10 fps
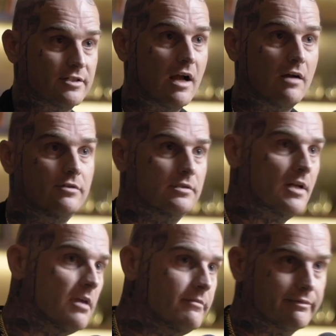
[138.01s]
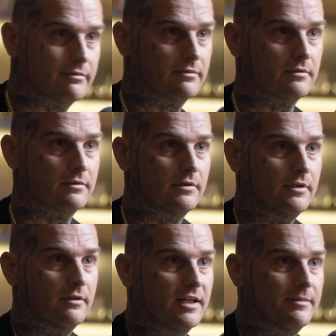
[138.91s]
razor out and use a knife.
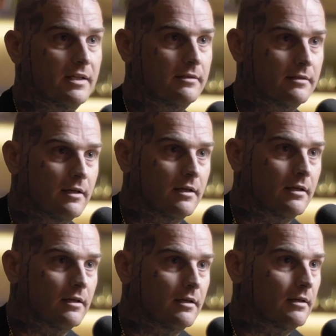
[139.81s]
You know what I mean? Yeah, yeah. You yeah. can you,